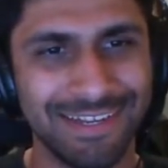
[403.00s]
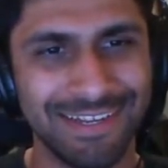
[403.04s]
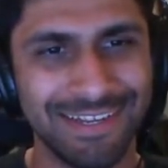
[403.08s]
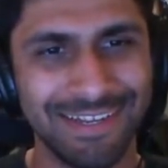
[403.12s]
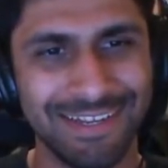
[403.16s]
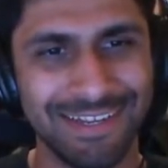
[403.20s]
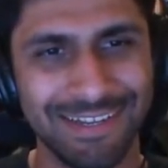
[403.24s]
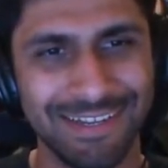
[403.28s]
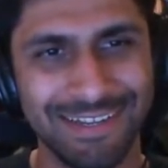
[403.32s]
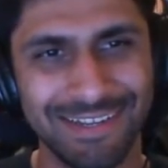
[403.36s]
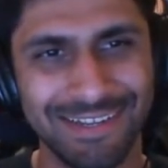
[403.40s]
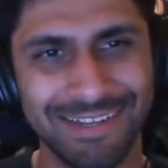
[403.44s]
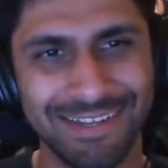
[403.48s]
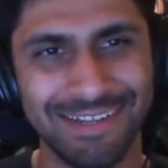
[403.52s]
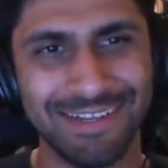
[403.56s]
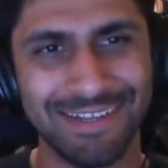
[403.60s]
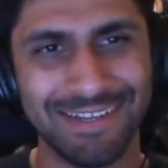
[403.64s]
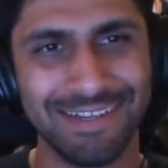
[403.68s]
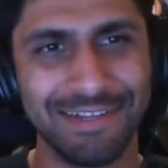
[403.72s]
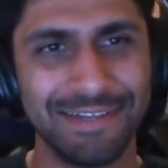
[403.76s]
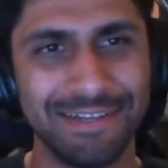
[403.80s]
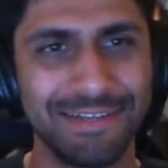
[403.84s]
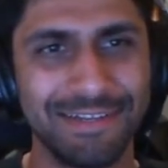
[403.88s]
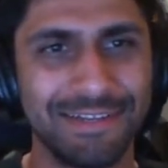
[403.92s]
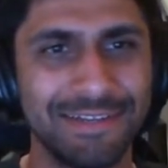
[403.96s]

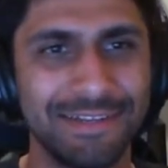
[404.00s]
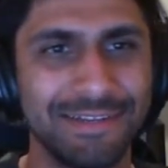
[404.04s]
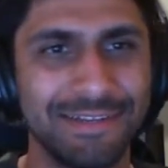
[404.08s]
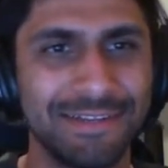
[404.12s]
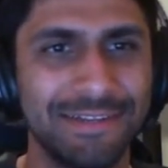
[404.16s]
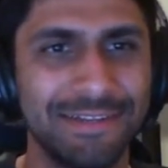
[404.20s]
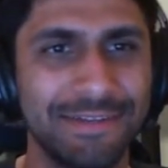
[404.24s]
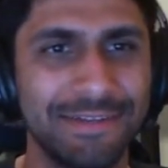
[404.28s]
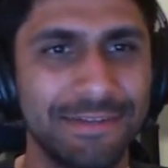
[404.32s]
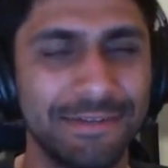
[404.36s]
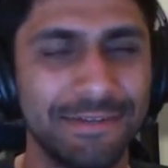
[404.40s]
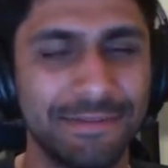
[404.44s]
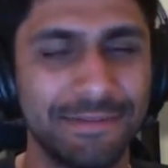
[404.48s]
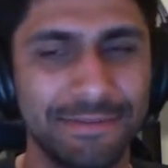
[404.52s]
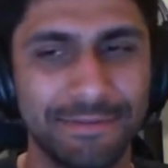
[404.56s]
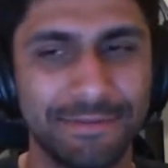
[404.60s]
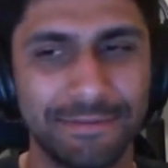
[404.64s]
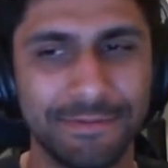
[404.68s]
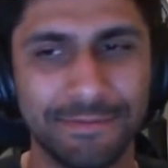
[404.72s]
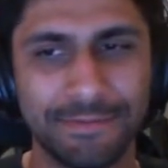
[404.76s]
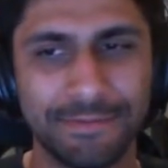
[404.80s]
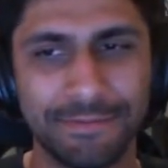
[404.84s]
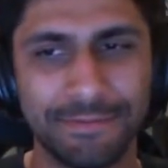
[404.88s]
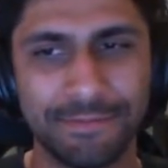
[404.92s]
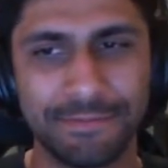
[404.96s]

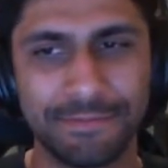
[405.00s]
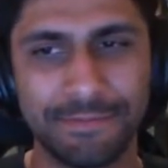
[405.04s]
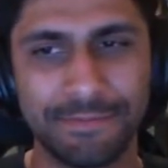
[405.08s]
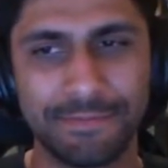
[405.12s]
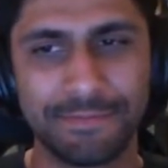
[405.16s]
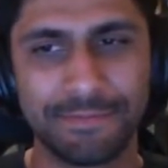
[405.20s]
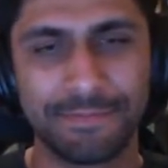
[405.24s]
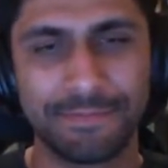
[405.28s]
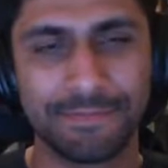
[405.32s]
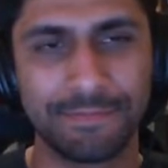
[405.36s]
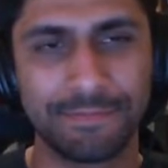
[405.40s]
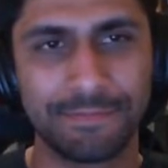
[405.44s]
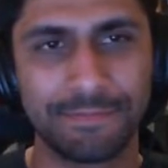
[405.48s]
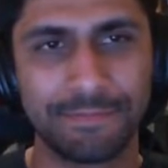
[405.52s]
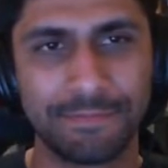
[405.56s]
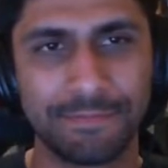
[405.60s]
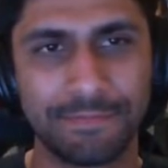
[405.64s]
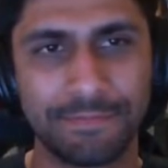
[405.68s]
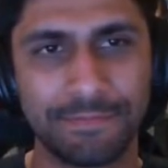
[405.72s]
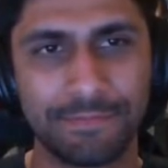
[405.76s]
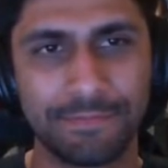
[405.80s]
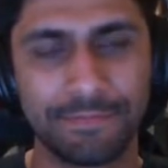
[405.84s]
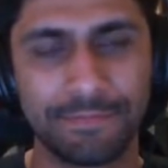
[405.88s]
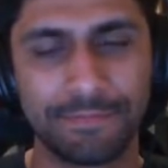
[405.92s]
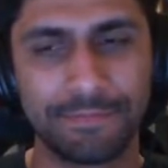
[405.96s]

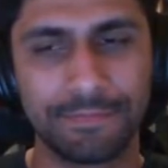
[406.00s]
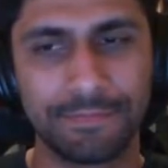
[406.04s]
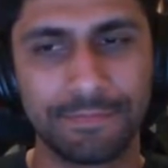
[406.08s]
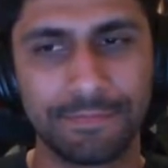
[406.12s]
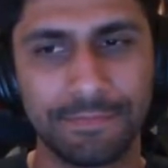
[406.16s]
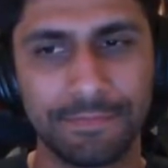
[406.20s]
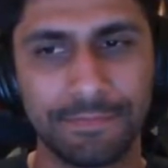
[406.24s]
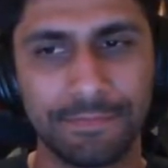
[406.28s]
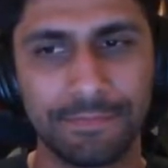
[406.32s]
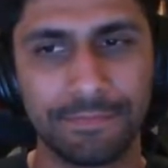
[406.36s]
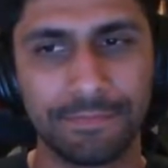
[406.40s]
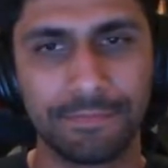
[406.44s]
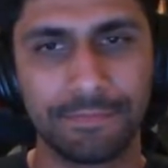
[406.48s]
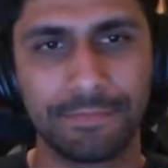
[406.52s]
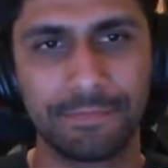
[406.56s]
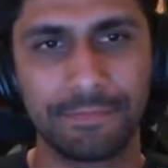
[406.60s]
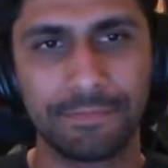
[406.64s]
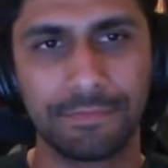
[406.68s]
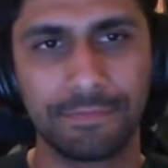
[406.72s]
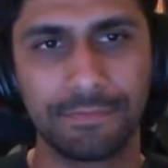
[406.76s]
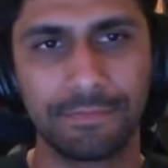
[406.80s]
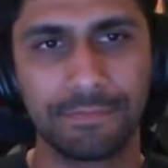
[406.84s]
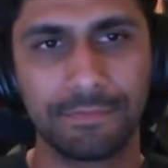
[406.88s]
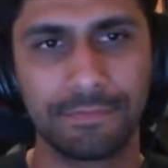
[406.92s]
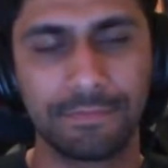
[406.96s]

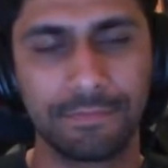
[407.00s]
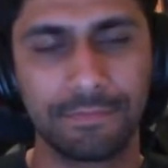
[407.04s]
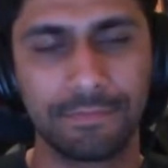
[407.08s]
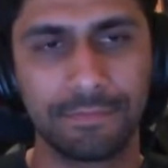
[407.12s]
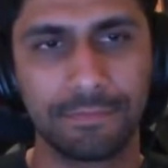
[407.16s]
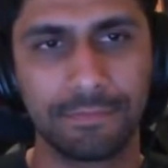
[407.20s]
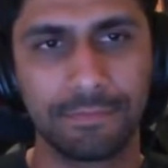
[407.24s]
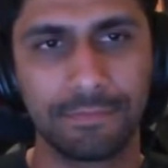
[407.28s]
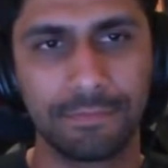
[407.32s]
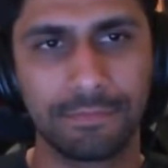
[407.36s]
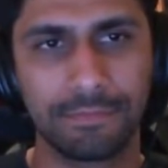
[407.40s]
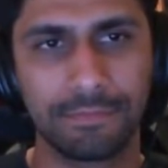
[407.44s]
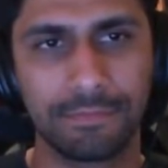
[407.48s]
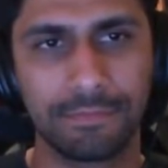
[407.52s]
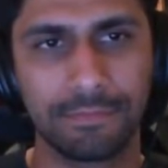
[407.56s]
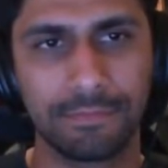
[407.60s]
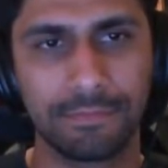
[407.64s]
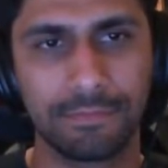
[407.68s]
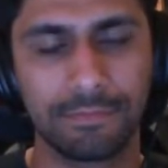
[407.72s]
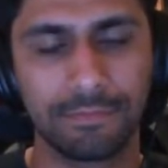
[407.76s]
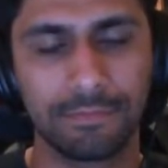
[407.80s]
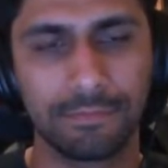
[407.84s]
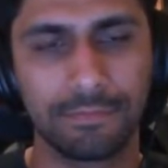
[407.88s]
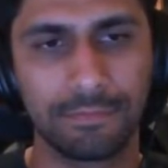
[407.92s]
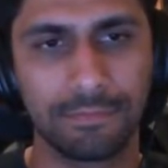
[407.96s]

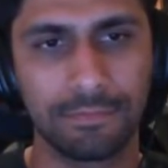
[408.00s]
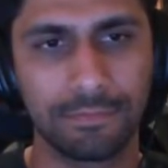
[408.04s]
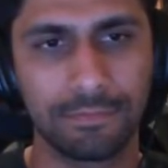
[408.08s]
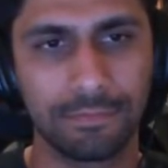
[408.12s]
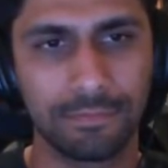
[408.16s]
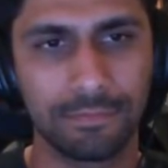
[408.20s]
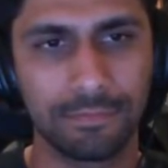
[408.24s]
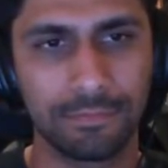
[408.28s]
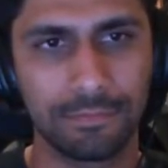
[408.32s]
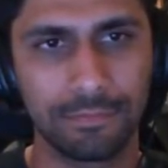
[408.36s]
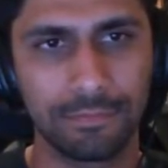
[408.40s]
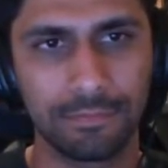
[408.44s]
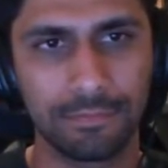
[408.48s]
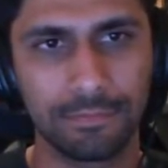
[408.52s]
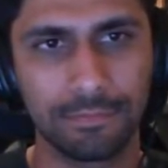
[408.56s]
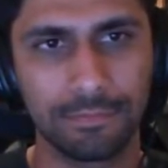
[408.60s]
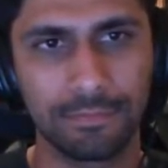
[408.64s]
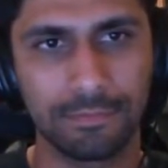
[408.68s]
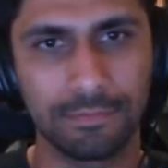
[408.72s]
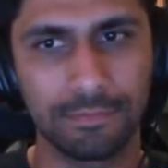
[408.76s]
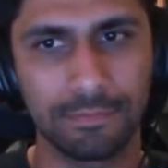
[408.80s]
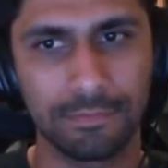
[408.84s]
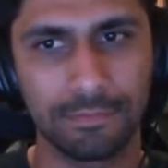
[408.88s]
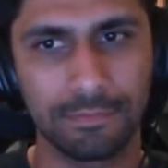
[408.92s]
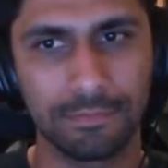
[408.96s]

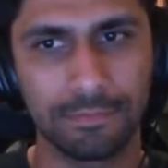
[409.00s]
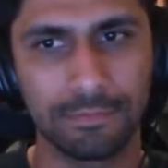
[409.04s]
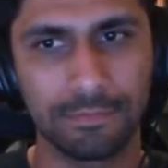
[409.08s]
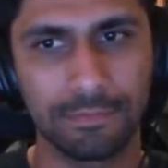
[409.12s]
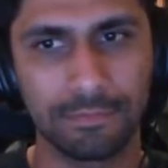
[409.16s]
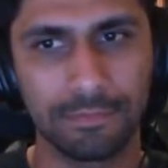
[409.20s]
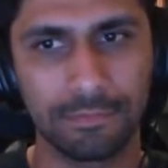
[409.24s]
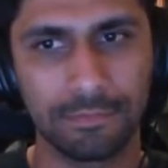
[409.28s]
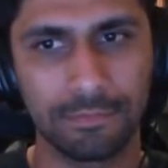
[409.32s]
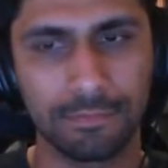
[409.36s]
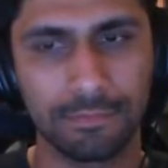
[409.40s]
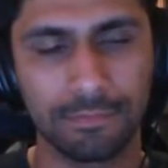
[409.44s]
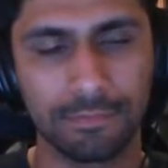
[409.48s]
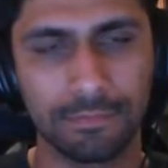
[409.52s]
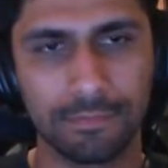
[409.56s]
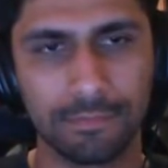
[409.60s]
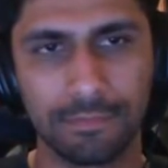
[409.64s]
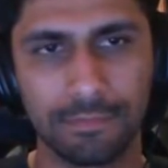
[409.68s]
The person shown says nothing.